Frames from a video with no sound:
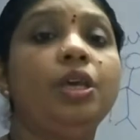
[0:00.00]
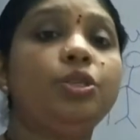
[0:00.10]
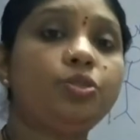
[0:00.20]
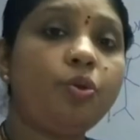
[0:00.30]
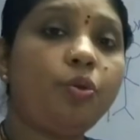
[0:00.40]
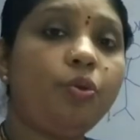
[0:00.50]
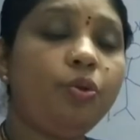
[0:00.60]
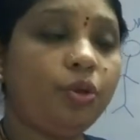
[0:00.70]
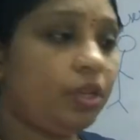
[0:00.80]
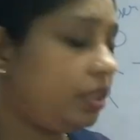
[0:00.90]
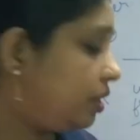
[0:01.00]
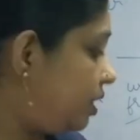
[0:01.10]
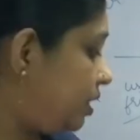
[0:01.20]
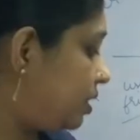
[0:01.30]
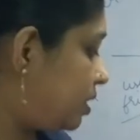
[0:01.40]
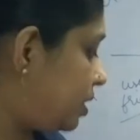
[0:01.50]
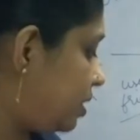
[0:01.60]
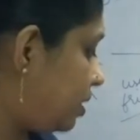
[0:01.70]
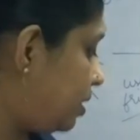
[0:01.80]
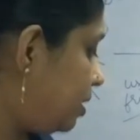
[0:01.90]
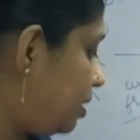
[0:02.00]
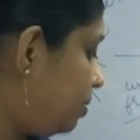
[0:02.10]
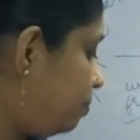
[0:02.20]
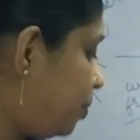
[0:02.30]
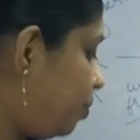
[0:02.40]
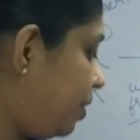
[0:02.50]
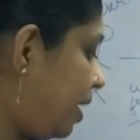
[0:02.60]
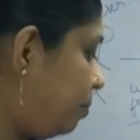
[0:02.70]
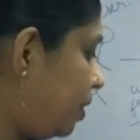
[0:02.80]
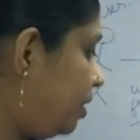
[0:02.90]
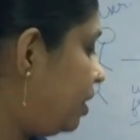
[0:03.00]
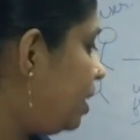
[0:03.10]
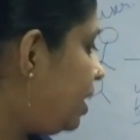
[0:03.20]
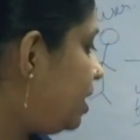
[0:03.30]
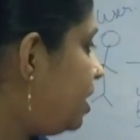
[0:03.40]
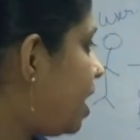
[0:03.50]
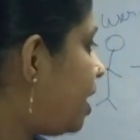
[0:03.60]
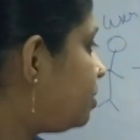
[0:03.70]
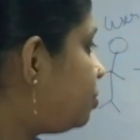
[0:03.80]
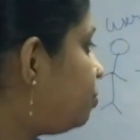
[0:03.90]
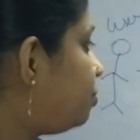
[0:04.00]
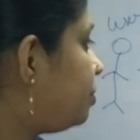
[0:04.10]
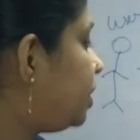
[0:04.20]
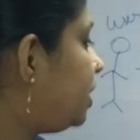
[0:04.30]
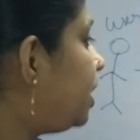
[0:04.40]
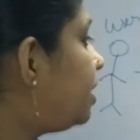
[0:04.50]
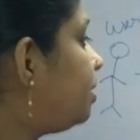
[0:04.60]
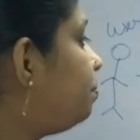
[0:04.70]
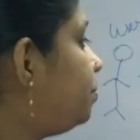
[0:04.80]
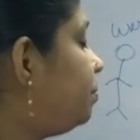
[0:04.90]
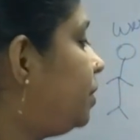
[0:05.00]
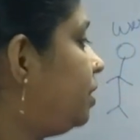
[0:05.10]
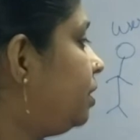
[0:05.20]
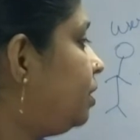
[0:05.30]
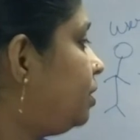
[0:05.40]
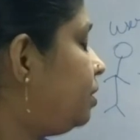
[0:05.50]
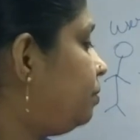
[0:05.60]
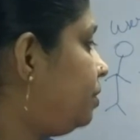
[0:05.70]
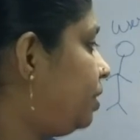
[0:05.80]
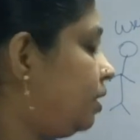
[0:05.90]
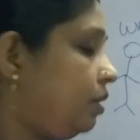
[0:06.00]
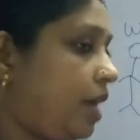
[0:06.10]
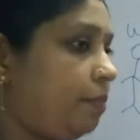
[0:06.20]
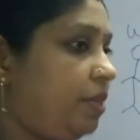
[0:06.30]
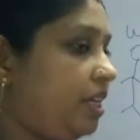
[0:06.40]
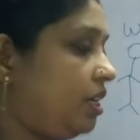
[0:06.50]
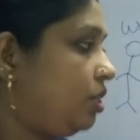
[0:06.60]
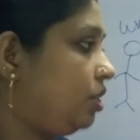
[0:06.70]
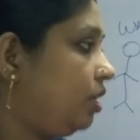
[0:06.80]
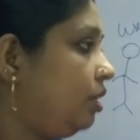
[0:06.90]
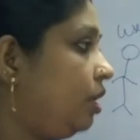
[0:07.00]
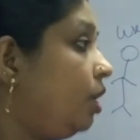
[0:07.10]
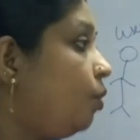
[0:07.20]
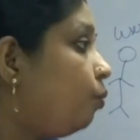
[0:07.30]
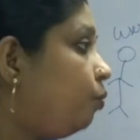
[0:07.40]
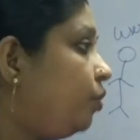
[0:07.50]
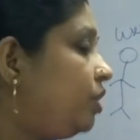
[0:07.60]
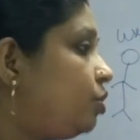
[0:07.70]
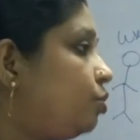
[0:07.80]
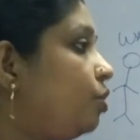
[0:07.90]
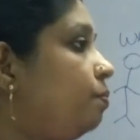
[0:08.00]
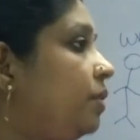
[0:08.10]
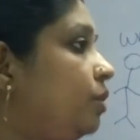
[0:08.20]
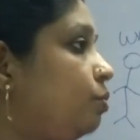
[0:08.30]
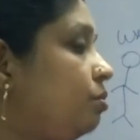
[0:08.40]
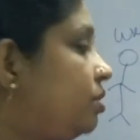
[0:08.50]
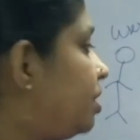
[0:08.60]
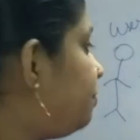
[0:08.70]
So this programmer, he has to create an application which should be user